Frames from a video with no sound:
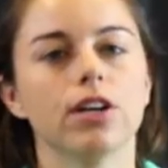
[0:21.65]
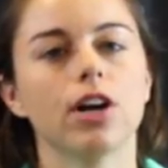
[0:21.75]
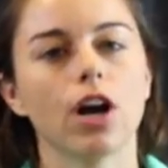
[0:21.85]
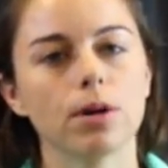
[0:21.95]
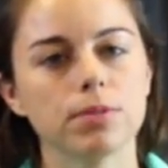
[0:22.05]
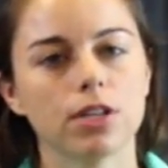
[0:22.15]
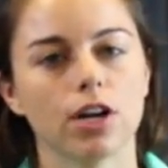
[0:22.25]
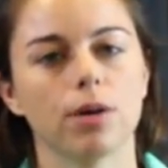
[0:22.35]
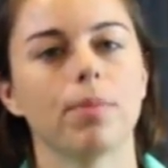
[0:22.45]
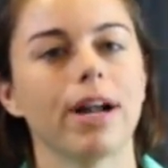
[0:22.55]
Carbs
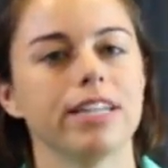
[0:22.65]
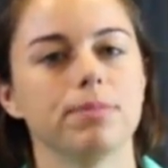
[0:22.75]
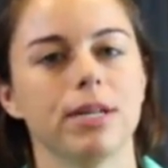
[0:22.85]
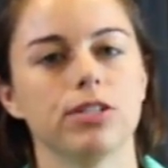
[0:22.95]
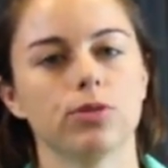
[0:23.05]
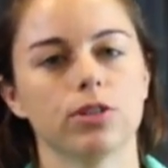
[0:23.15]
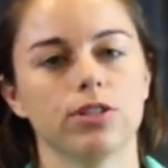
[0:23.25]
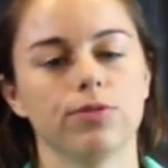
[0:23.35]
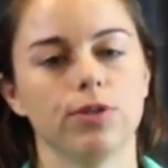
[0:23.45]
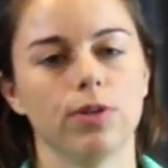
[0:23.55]
are our body's main
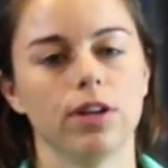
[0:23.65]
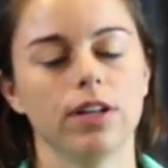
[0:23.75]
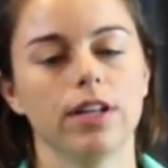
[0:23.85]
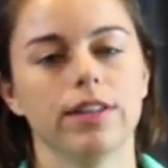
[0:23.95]
source of fuel.